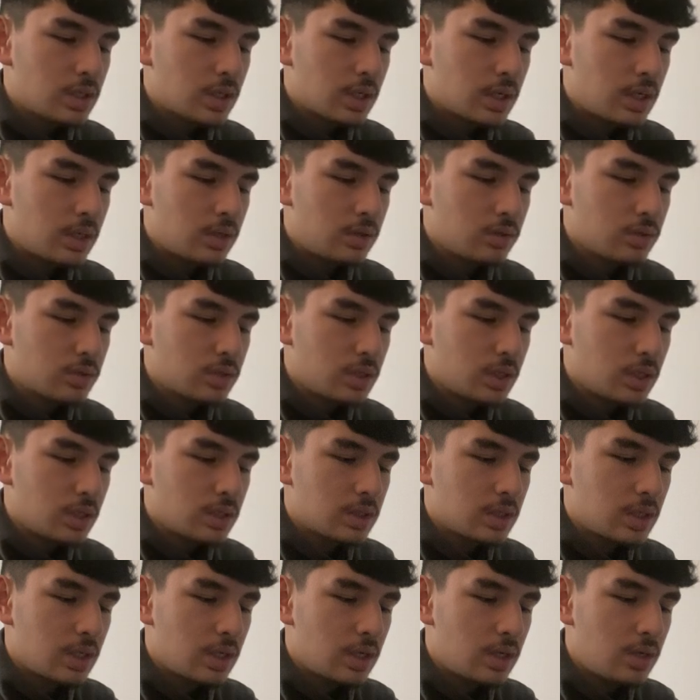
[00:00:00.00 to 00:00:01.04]
candlesticks
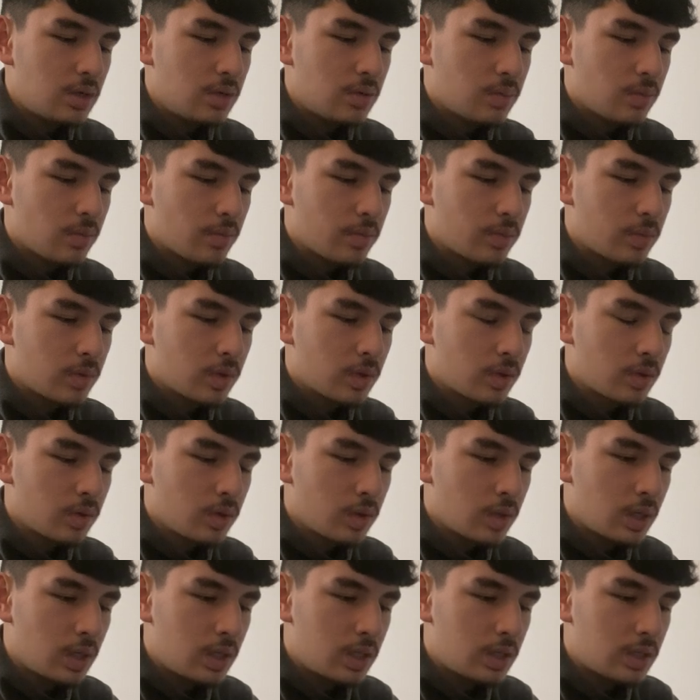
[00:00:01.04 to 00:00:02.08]
here,
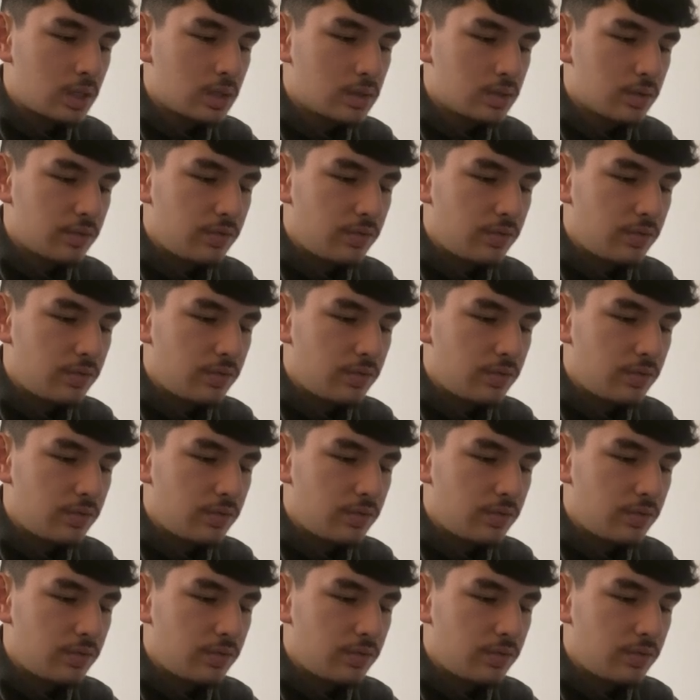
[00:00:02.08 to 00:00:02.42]
and then to